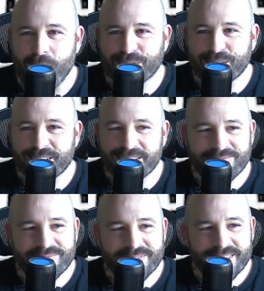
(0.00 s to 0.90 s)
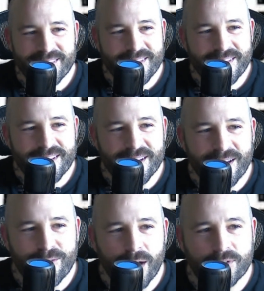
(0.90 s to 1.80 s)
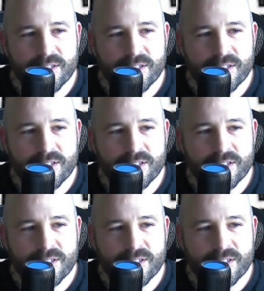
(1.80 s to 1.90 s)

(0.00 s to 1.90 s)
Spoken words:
Washington. Round